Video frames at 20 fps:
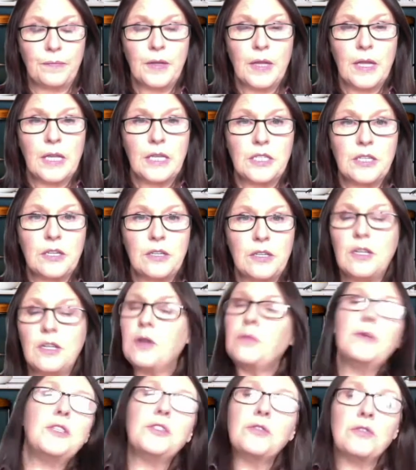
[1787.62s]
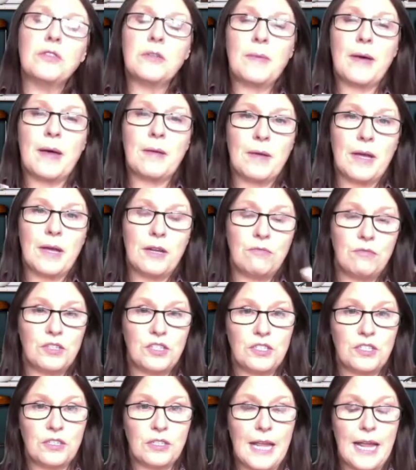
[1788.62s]
So, you know, we talked about my
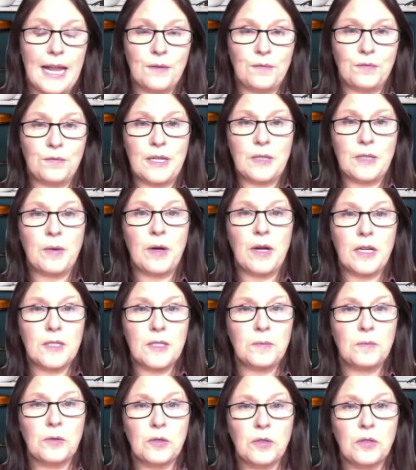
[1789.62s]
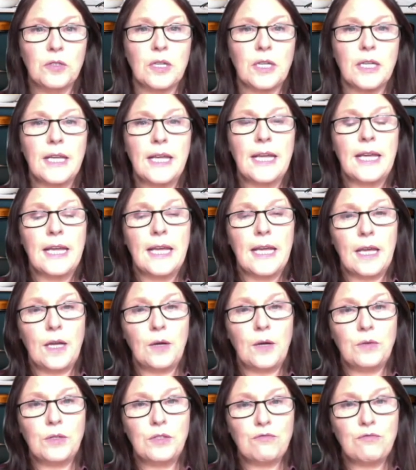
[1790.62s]
original Elevate Way to Pass book. It
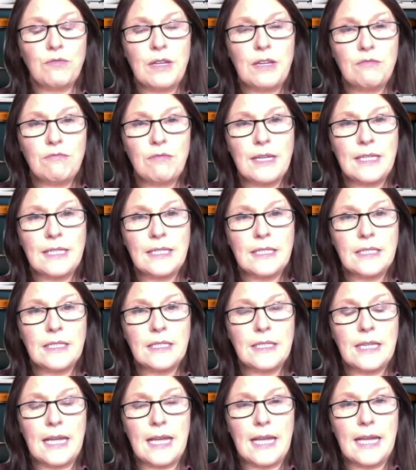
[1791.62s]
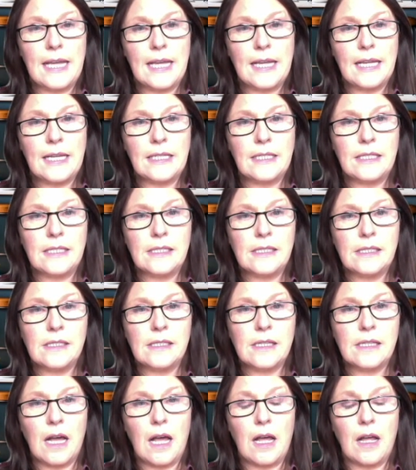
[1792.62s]
was rewritten
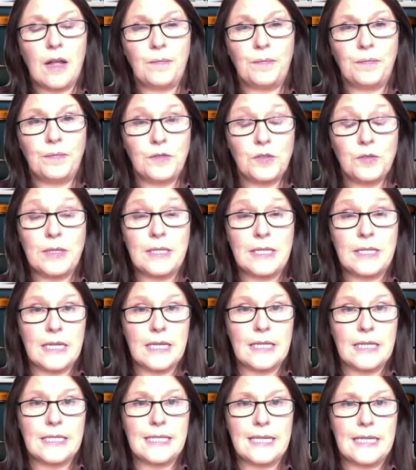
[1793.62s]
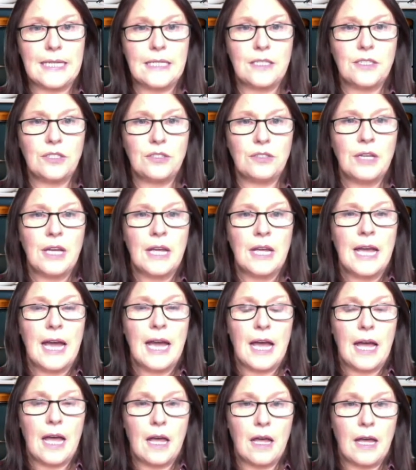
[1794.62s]
in 2019 to
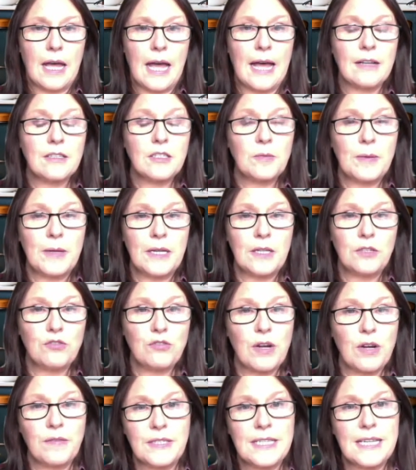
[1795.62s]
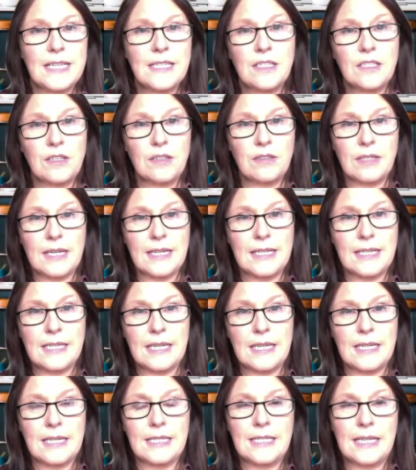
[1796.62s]
how to beat driving test nerves and
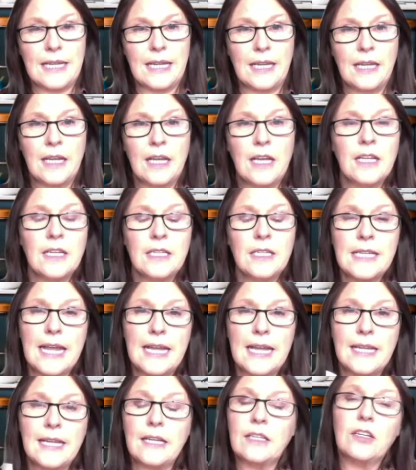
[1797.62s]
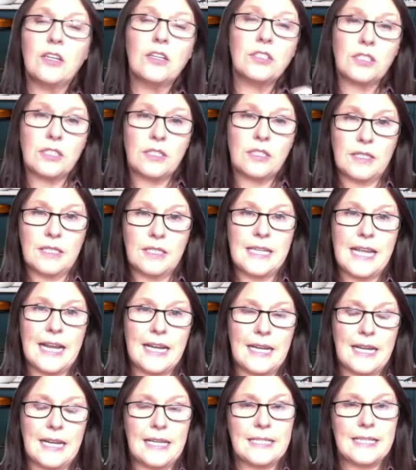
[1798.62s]
anxiety, taking lots of the
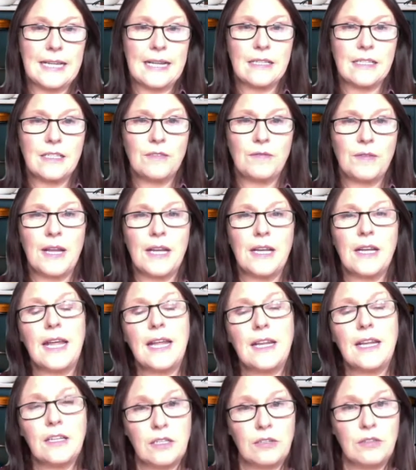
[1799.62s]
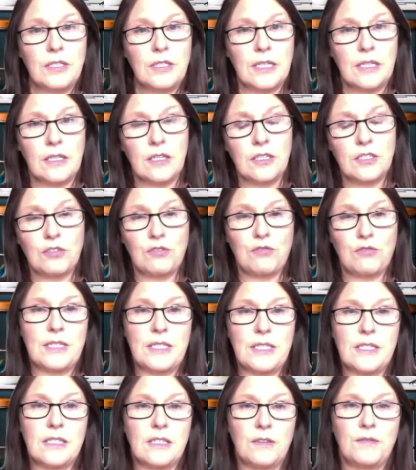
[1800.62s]
techniques out of it, including a lot of
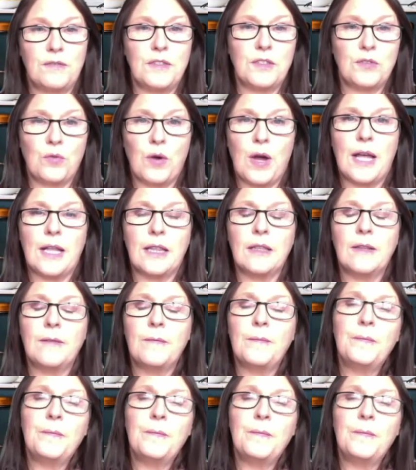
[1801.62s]
Chris's stuff as well.